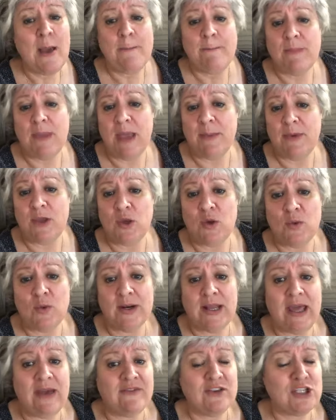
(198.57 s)
Maybe you
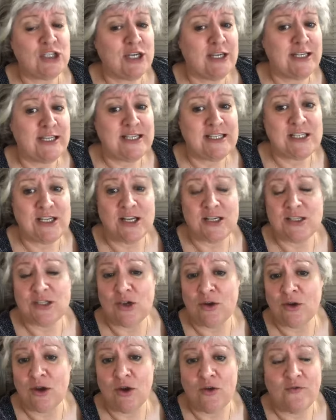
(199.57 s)
want to have a Chinese night,
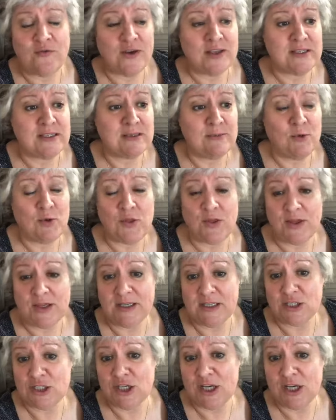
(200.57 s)
so go find some authentic